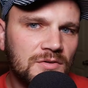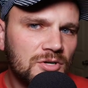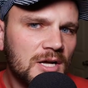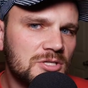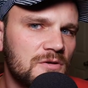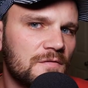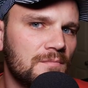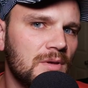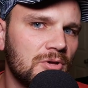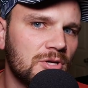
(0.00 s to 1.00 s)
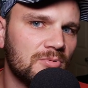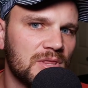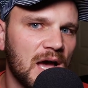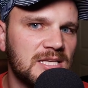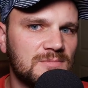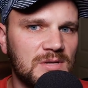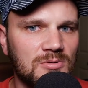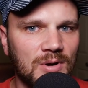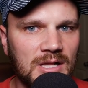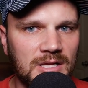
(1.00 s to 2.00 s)
if you're not too familiar with high-speed
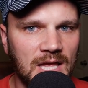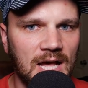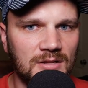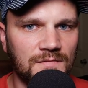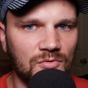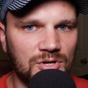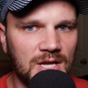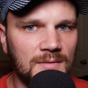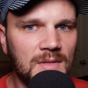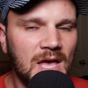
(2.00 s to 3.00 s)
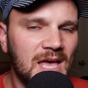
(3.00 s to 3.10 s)
rail in California,